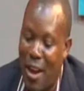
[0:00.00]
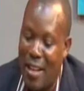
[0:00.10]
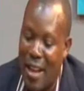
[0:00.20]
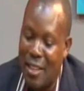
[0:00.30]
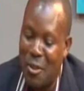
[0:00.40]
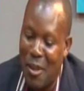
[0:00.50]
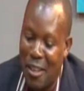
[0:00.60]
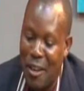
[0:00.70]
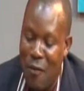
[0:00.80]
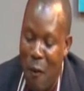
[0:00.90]
why as
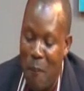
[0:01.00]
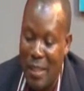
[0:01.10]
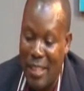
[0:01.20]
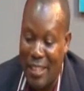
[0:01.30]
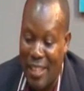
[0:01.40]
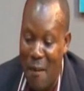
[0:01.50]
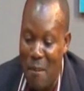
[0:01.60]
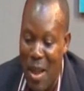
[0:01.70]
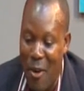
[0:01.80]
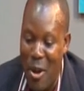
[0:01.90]
United for Better
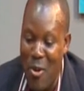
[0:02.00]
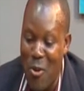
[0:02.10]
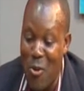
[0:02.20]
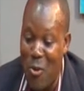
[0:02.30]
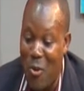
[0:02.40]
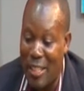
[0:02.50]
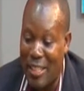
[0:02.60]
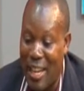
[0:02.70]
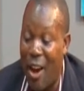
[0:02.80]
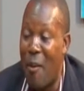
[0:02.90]
Zambia, when you look
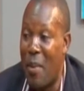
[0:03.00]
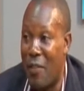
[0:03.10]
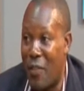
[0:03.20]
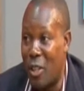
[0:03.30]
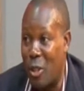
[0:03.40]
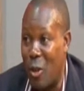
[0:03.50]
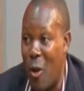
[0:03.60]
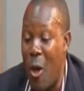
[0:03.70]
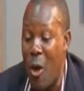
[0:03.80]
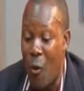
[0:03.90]
at our manifesto,
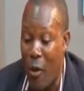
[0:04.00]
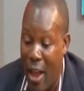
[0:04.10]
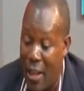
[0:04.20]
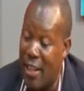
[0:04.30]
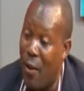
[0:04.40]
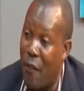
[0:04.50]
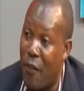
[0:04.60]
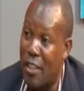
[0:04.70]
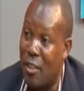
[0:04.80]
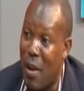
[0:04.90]
we had our
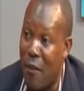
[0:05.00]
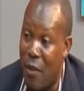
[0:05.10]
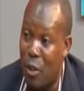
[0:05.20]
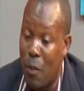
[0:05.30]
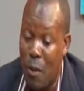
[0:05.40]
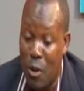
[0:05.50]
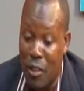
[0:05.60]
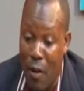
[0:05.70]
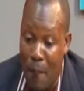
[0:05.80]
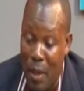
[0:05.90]
first manifesto
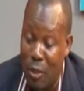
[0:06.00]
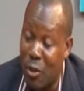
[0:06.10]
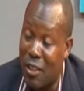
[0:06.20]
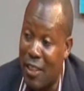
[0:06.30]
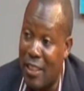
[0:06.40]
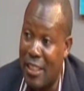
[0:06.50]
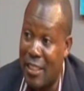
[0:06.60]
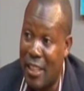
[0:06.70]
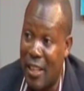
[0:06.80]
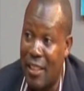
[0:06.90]
because our party was
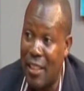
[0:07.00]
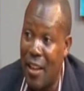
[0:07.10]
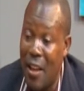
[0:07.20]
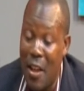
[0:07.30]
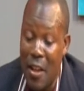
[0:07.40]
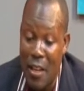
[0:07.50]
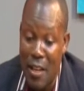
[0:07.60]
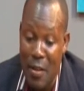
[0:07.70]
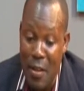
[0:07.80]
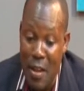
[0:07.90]
registered
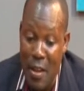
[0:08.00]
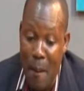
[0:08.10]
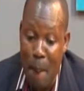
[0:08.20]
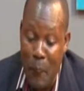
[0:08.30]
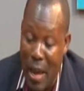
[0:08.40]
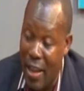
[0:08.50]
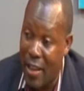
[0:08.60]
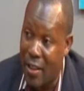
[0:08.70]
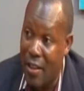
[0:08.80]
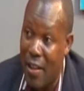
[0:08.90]
in
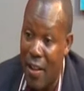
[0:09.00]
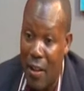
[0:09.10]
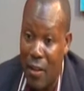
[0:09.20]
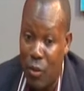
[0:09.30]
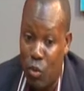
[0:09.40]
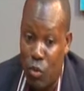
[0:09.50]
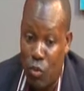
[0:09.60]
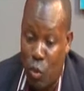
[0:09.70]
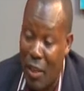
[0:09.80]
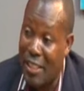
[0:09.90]
May
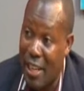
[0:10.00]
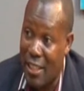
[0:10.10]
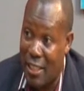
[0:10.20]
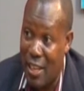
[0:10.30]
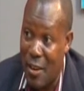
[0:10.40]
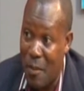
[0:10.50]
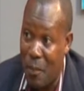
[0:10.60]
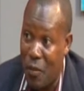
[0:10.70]
2018.